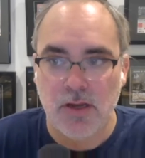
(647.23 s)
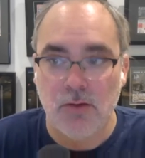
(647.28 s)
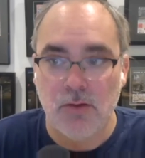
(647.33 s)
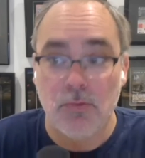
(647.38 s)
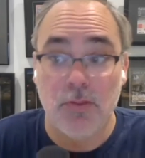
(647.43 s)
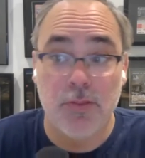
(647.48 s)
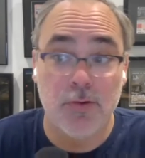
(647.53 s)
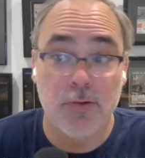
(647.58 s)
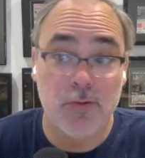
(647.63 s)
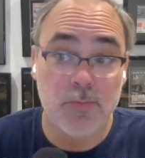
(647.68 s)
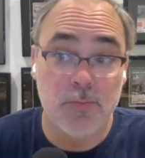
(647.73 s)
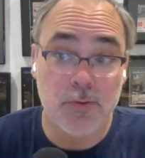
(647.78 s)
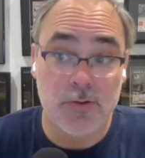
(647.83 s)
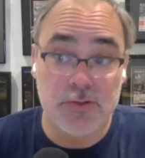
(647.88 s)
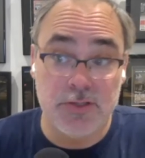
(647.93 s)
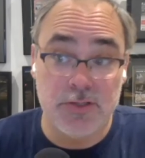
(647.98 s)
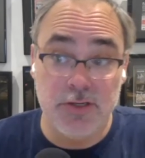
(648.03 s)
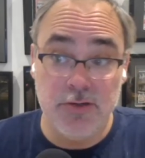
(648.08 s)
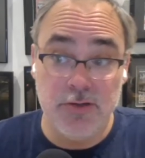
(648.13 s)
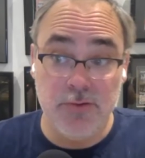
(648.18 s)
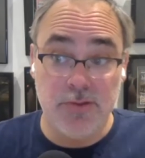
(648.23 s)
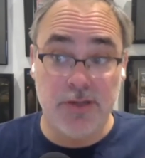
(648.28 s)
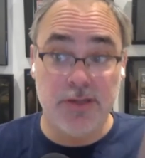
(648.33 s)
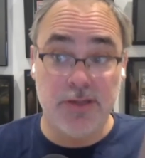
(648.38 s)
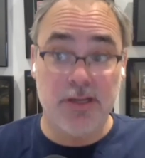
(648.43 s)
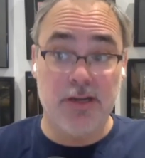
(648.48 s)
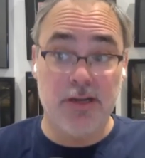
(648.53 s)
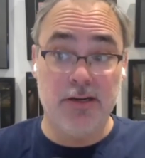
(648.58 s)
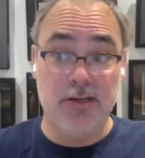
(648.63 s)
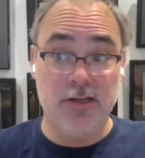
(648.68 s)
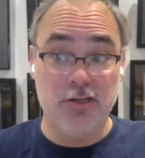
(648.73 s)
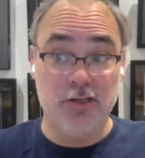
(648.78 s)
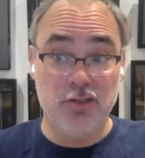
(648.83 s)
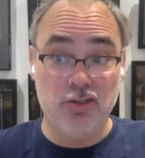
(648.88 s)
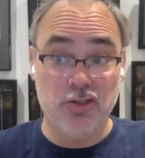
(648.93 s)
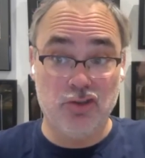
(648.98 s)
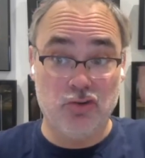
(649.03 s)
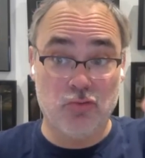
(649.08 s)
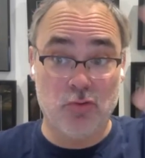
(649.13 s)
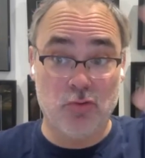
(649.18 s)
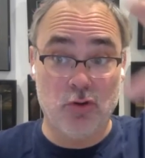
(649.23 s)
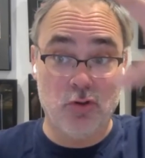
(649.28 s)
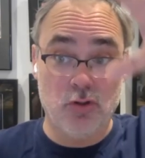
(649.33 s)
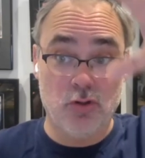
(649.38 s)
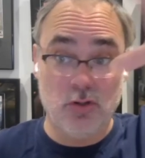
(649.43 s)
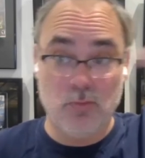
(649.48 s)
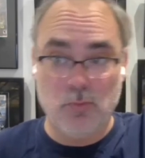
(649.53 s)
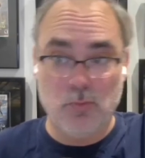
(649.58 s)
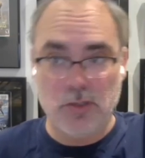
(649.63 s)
with third person you can kind of control